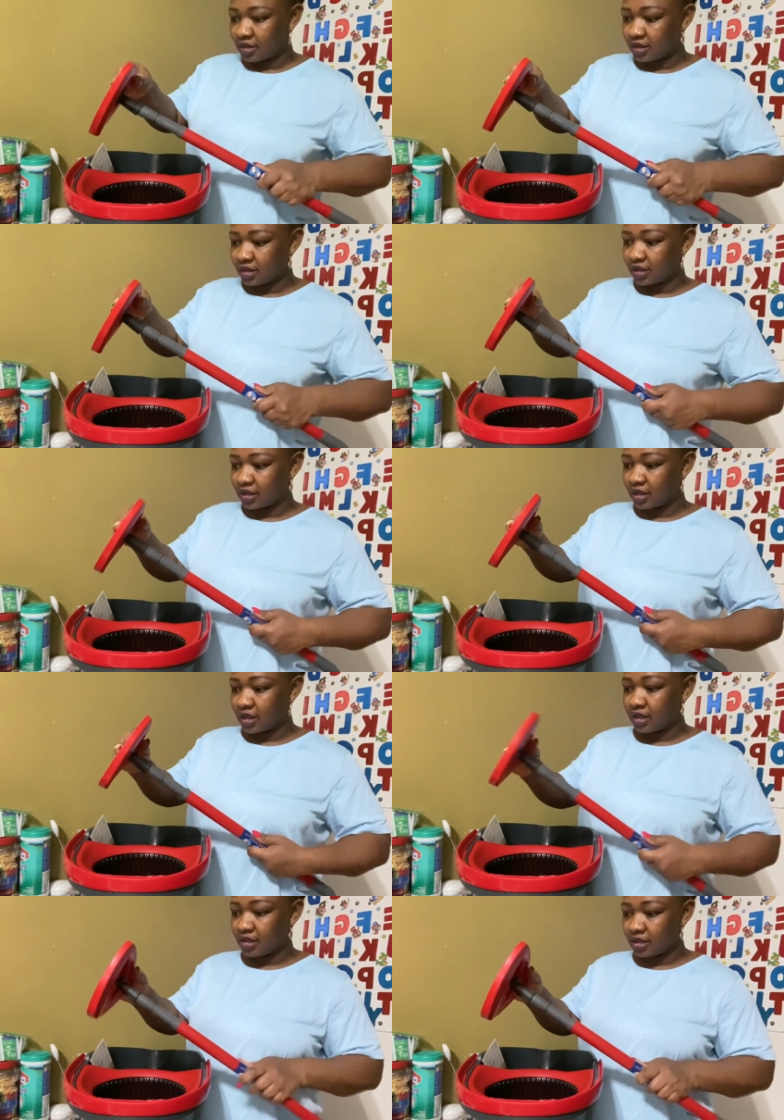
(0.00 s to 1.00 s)

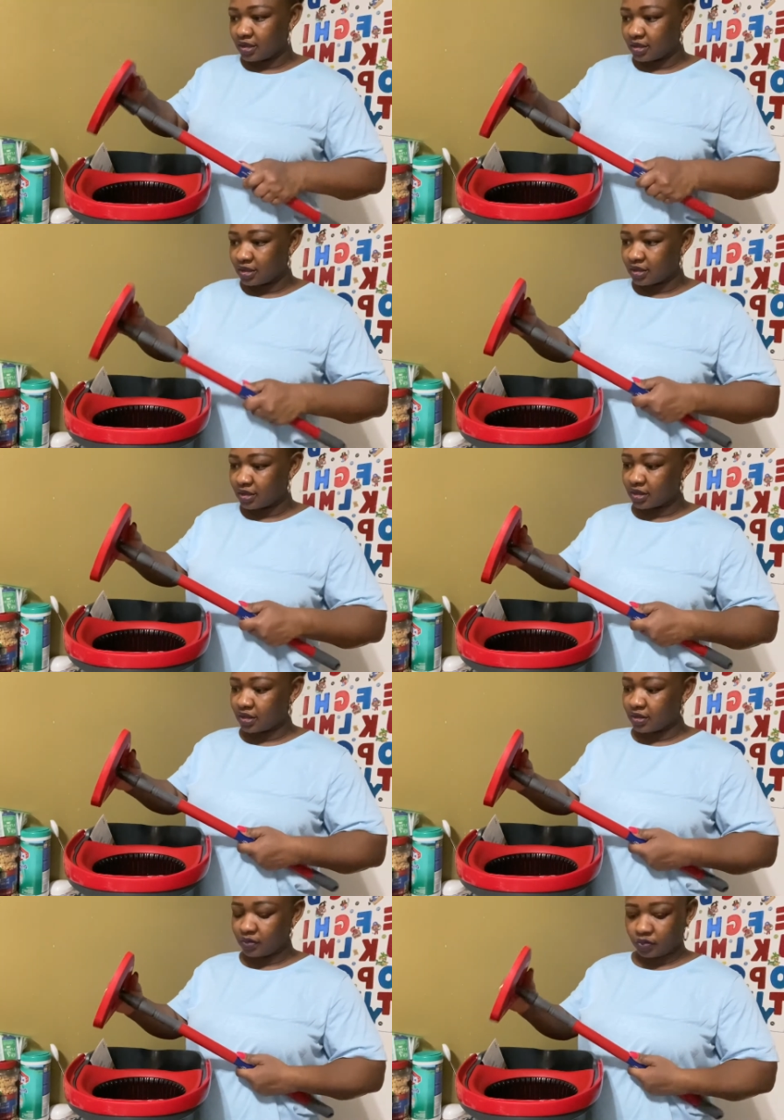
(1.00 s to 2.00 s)
Okay.
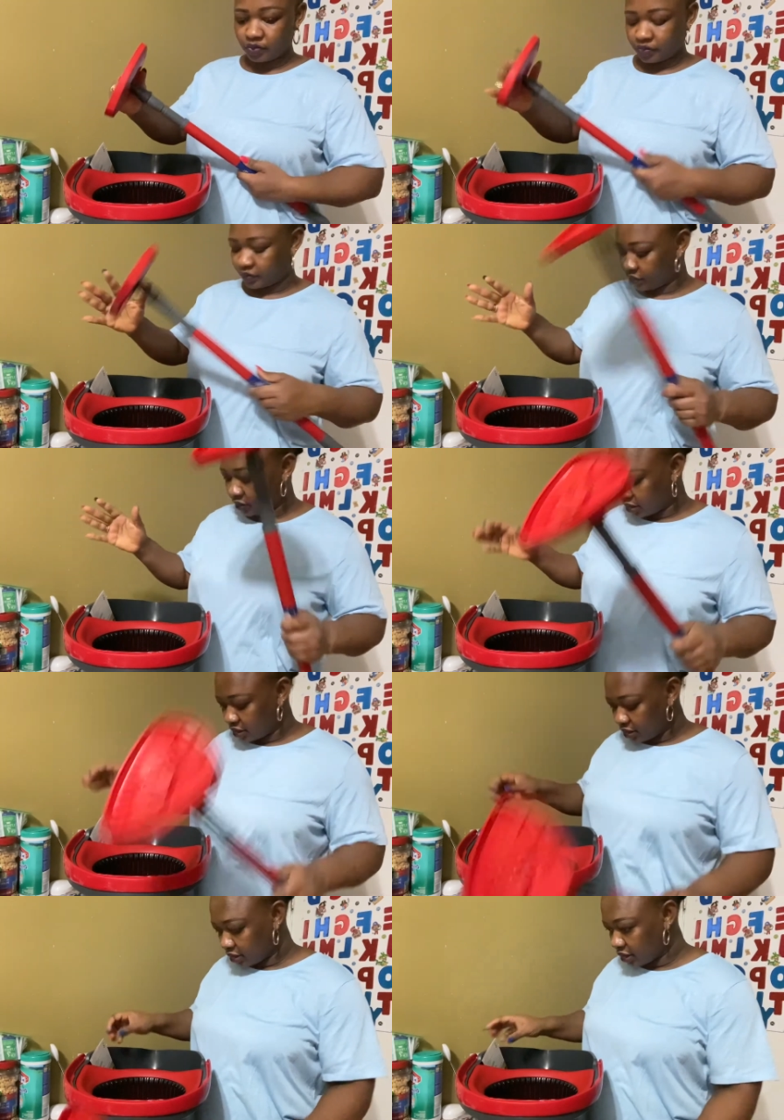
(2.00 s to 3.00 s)
So
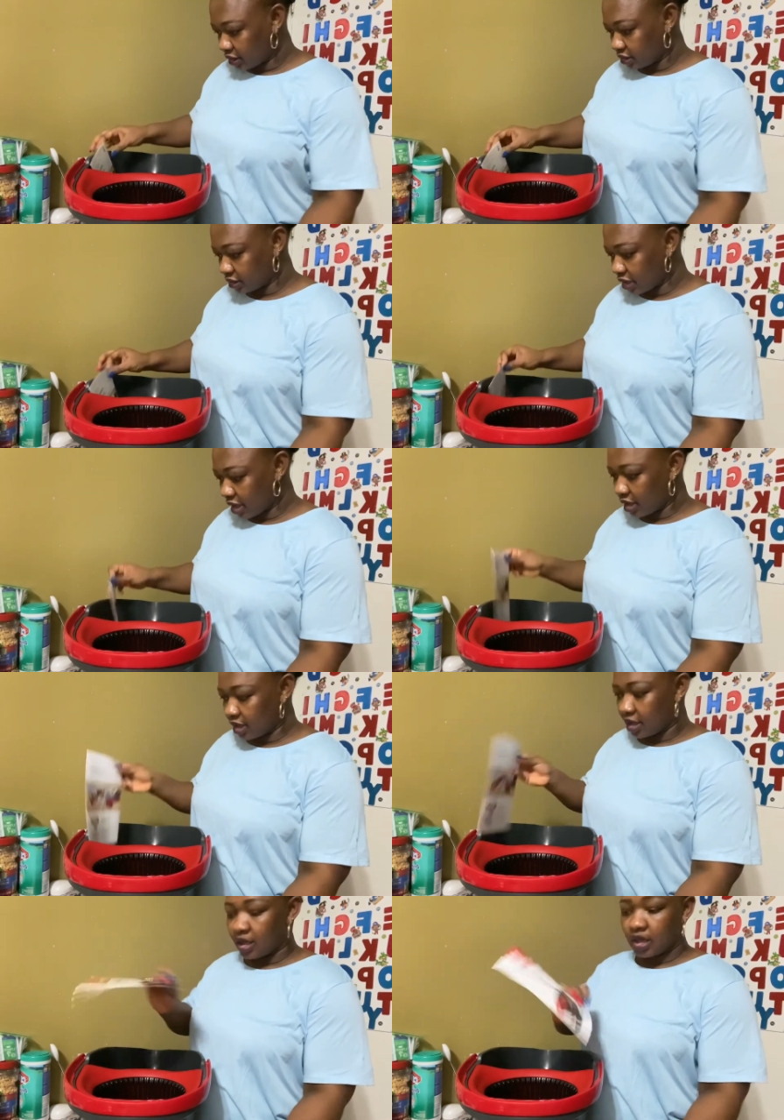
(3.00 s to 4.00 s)
that's that.
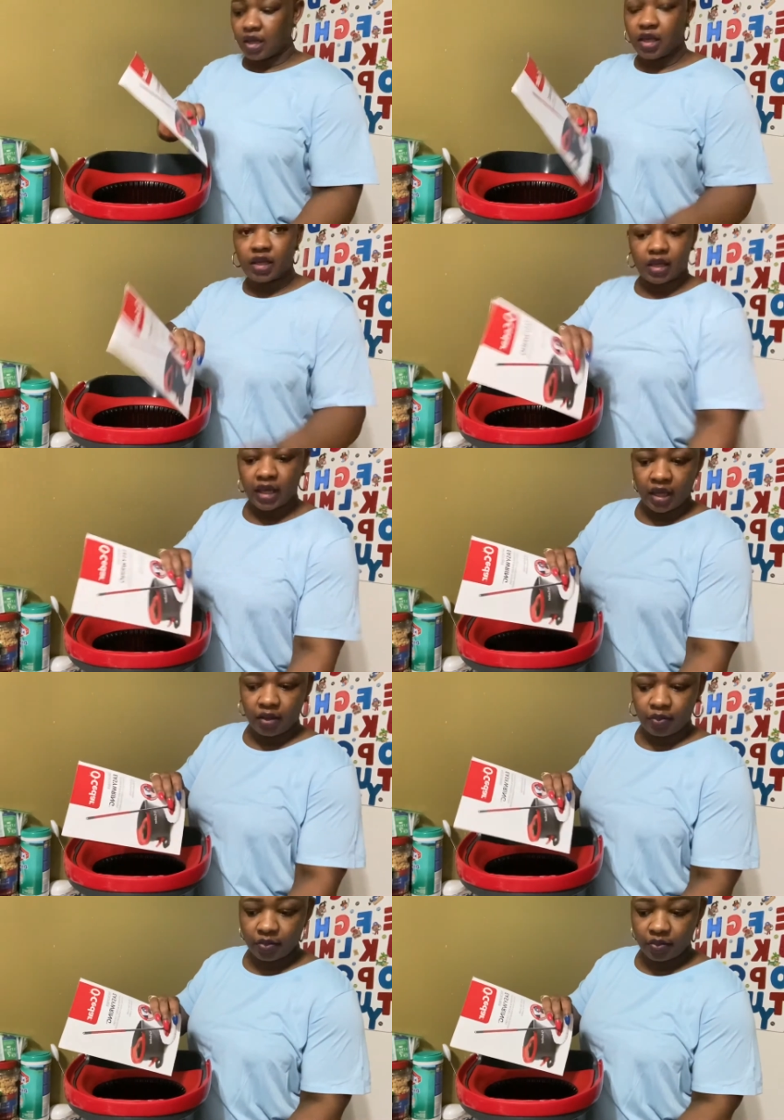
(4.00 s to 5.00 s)
It came